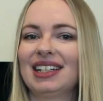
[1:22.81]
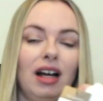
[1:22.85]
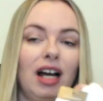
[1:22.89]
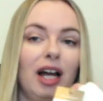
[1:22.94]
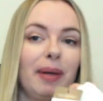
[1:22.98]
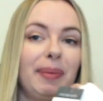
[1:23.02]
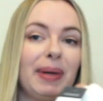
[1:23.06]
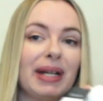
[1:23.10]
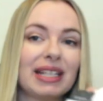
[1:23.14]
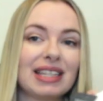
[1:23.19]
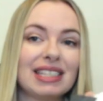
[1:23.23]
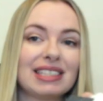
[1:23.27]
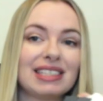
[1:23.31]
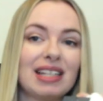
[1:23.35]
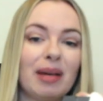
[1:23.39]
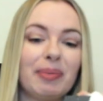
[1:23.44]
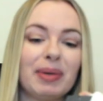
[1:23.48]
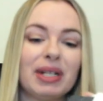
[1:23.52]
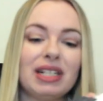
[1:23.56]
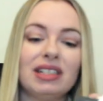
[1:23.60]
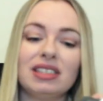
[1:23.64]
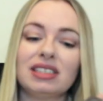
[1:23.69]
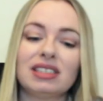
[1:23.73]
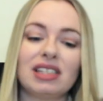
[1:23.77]
I picked this up
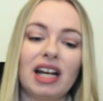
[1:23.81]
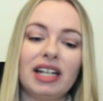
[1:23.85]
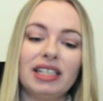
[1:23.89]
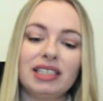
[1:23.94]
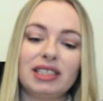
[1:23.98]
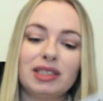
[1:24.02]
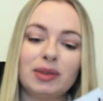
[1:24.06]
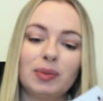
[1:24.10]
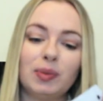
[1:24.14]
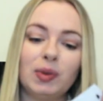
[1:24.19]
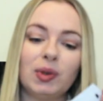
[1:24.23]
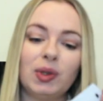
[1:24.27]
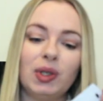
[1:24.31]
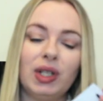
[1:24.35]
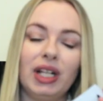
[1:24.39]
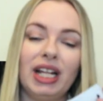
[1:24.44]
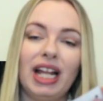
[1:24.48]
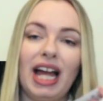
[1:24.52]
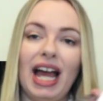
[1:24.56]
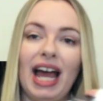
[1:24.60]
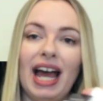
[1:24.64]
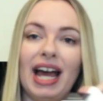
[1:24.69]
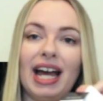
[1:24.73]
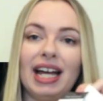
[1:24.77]
in a size
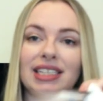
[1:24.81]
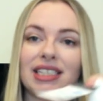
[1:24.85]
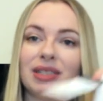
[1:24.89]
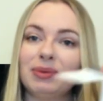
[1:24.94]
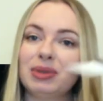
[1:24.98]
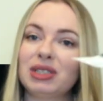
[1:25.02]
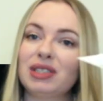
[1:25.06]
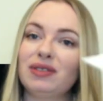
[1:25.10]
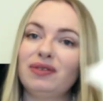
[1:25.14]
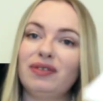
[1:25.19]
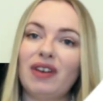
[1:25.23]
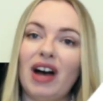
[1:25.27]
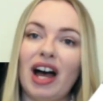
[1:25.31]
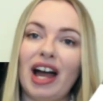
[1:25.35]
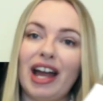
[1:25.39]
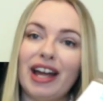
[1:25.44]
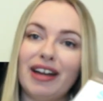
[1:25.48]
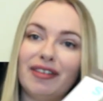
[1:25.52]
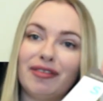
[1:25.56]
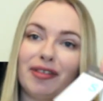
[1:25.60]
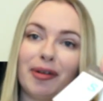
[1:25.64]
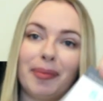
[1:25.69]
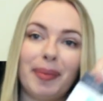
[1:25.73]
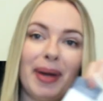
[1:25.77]
small and it was
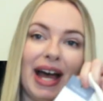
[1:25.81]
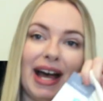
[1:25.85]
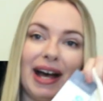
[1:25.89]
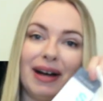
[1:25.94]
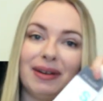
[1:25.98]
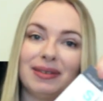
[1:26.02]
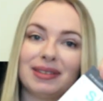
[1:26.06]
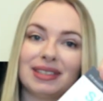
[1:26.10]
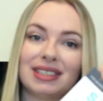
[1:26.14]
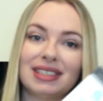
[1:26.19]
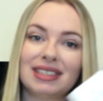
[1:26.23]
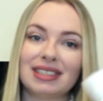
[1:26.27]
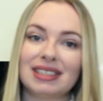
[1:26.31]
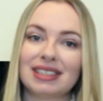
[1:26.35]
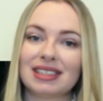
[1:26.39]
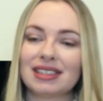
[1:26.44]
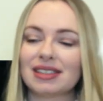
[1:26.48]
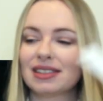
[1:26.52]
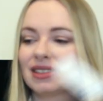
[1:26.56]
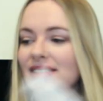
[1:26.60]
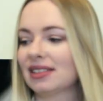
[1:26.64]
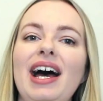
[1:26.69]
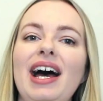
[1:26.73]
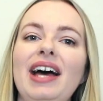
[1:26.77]
£5.
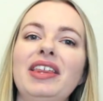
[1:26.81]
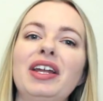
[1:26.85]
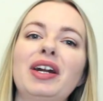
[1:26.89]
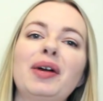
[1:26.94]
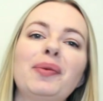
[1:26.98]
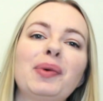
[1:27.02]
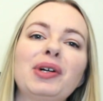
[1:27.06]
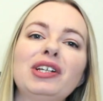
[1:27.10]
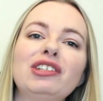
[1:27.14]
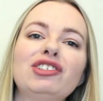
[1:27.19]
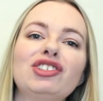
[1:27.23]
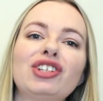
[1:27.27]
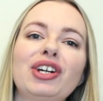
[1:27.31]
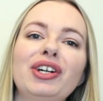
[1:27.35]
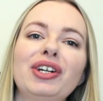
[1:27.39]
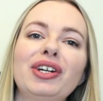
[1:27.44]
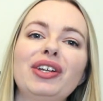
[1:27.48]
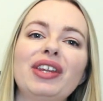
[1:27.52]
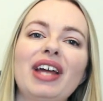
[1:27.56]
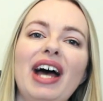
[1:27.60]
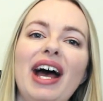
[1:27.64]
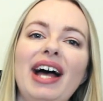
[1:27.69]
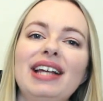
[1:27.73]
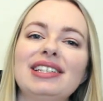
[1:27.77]
And then I will show
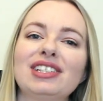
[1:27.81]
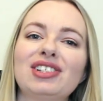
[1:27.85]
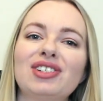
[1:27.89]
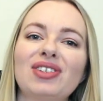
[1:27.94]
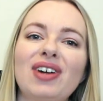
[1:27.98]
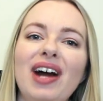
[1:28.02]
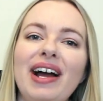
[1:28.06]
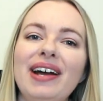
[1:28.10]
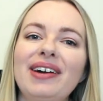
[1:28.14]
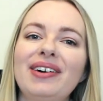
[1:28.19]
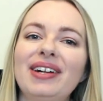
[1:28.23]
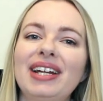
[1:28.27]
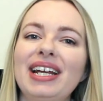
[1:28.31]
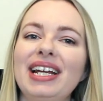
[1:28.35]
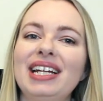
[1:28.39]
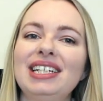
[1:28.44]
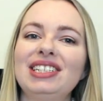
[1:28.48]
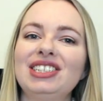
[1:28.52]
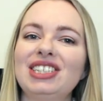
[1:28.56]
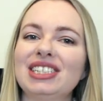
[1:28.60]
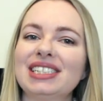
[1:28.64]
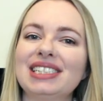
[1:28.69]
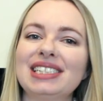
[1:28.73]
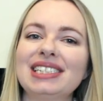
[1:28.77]
you that as a try-on
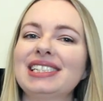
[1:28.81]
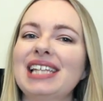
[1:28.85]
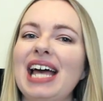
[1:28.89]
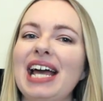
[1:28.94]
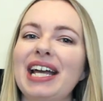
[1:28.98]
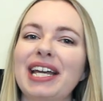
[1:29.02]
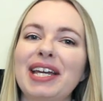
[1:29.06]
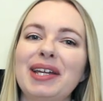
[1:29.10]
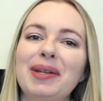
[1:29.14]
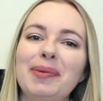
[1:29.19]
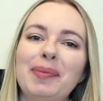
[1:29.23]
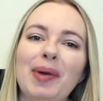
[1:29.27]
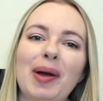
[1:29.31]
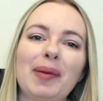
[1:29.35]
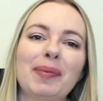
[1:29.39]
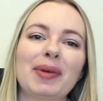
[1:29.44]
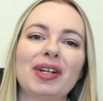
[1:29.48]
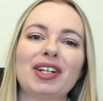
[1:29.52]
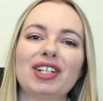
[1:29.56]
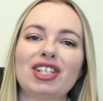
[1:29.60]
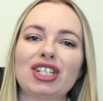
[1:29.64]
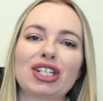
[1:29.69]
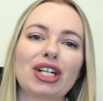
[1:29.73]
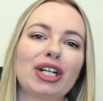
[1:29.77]
in just a second, but I'm
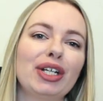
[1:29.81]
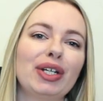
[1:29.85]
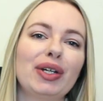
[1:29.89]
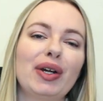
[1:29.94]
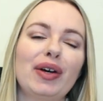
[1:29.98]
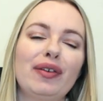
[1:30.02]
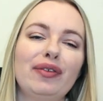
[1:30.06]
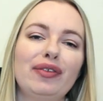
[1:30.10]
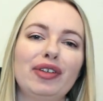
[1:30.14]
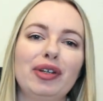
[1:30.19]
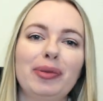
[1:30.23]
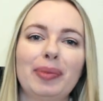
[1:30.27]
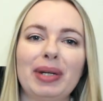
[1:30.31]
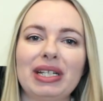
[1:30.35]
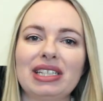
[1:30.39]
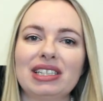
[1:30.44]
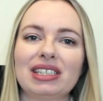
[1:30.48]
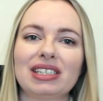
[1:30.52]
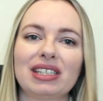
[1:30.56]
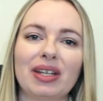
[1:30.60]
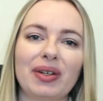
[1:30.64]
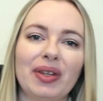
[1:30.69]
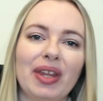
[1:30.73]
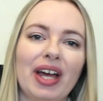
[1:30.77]
going to show you a few bits
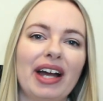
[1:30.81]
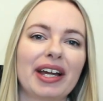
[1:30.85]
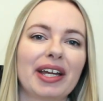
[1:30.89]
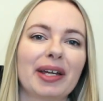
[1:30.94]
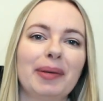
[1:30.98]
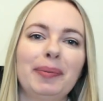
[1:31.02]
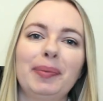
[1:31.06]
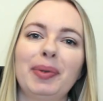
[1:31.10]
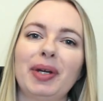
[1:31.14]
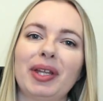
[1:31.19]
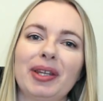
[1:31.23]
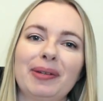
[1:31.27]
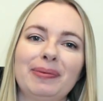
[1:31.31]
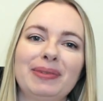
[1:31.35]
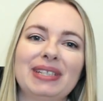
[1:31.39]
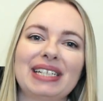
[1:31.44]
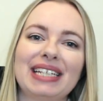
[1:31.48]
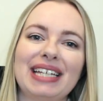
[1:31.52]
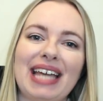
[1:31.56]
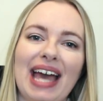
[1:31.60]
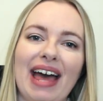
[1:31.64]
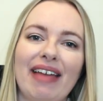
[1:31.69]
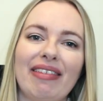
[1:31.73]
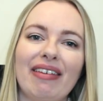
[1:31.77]
so that I can put them
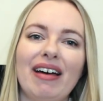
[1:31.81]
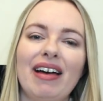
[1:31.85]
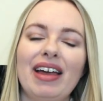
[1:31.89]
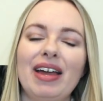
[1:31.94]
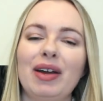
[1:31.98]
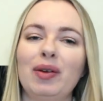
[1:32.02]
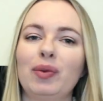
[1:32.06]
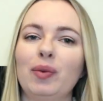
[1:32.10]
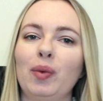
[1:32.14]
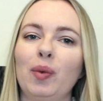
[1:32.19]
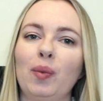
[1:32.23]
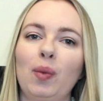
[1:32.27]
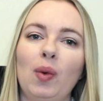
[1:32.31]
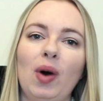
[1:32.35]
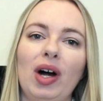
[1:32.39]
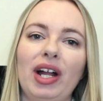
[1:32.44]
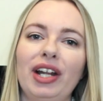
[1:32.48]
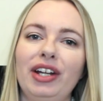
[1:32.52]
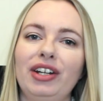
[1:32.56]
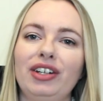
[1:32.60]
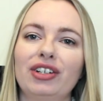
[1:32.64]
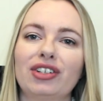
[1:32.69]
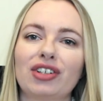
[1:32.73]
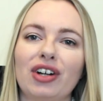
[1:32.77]
together in
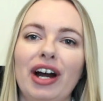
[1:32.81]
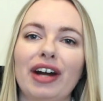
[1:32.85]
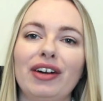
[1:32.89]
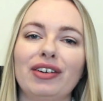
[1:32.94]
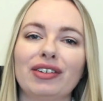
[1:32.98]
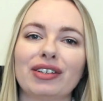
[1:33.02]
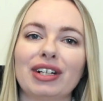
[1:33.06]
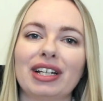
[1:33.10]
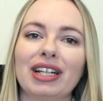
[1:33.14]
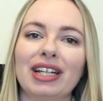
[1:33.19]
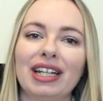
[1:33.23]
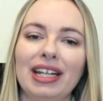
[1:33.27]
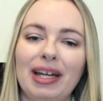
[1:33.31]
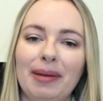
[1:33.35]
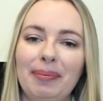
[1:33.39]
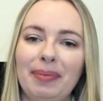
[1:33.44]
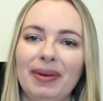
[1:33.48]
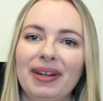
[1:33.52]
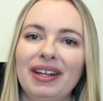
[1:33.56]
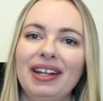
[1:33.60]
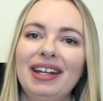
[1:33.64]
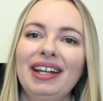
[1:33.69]
one try-on clip.